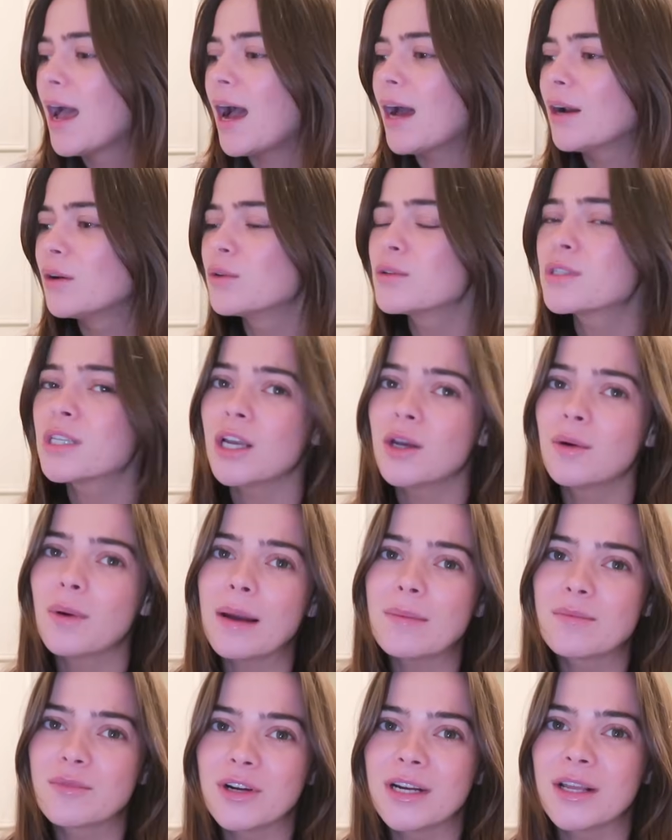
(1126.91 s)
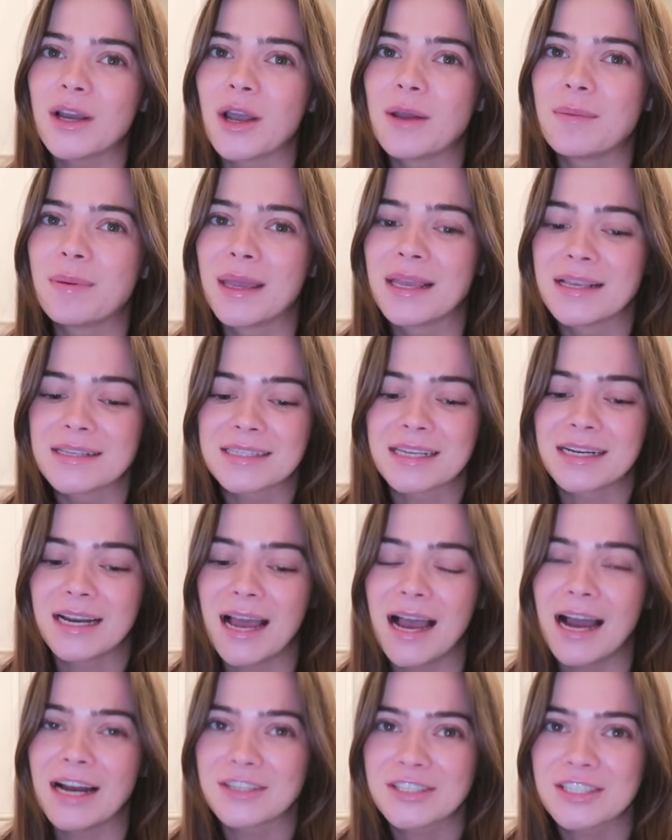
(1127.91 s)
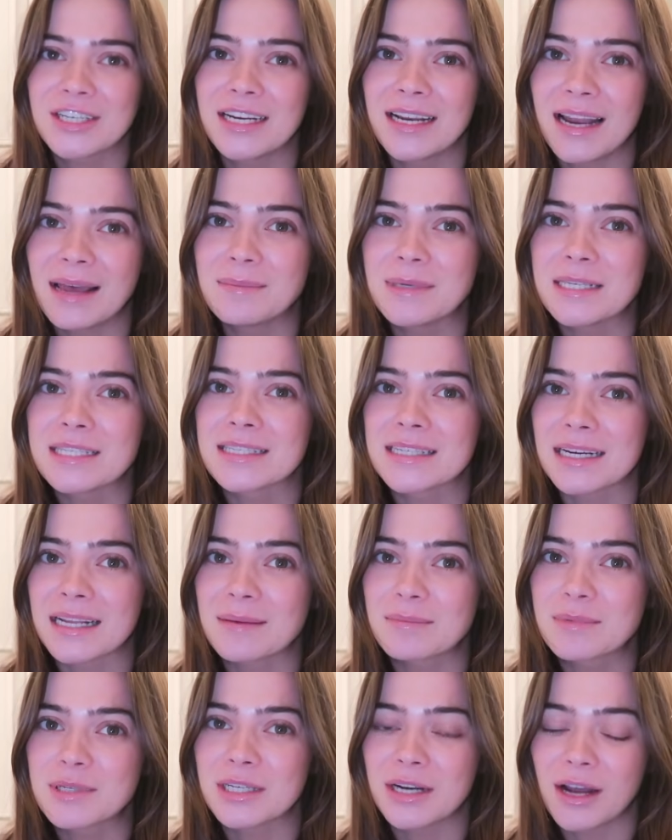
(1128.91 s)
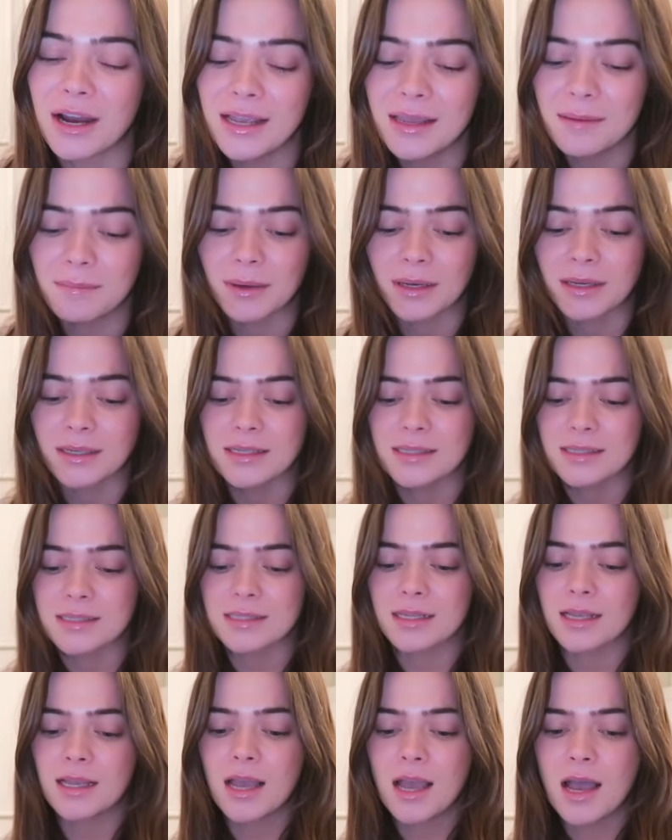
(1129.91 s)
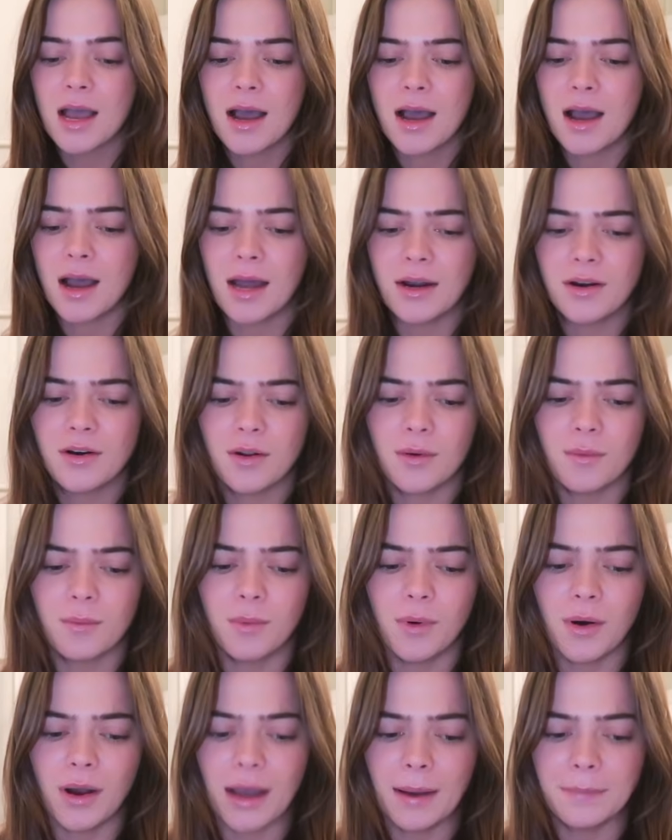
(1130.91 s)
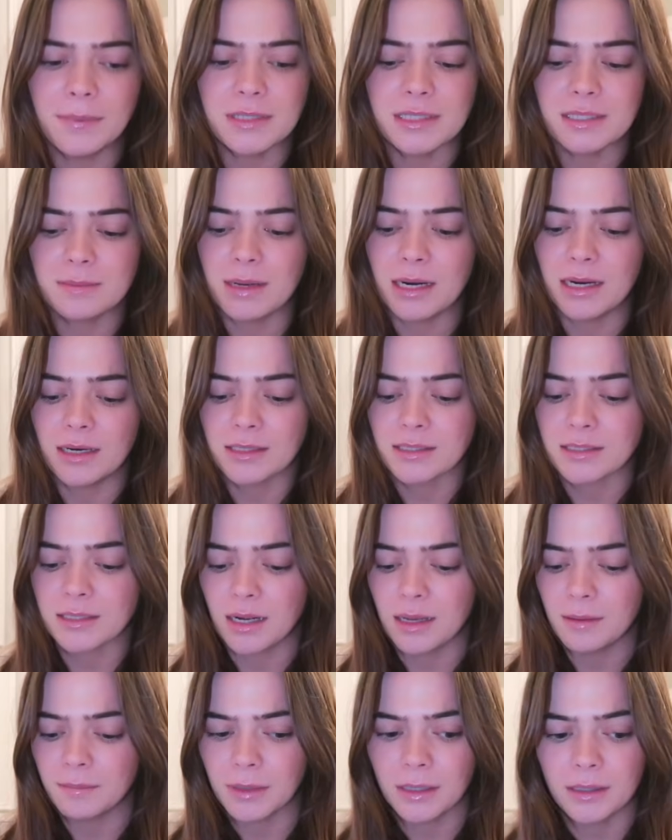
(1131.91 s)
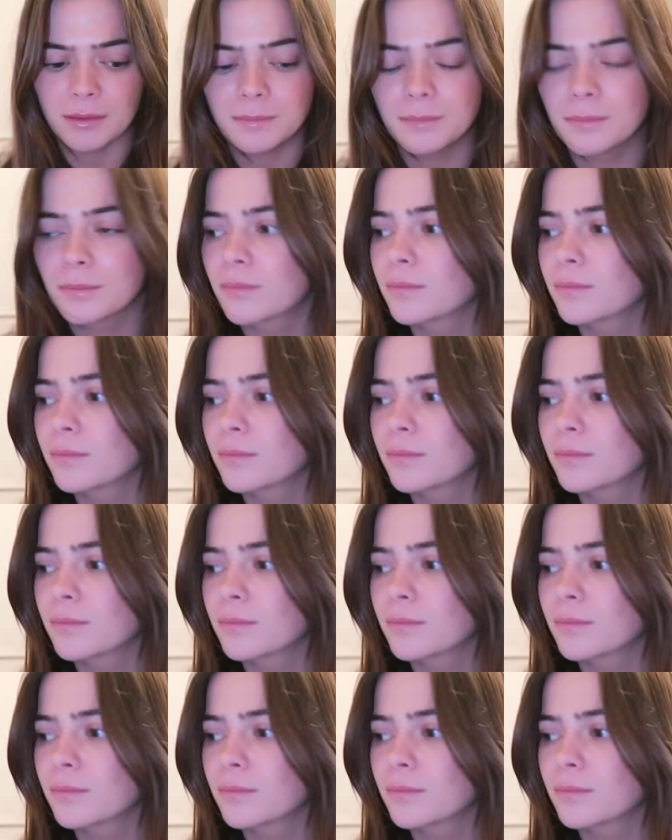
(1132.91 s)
And also I'm really hoping it's gonna actually let me sleep tonight, because I don't know what happened to me last night, but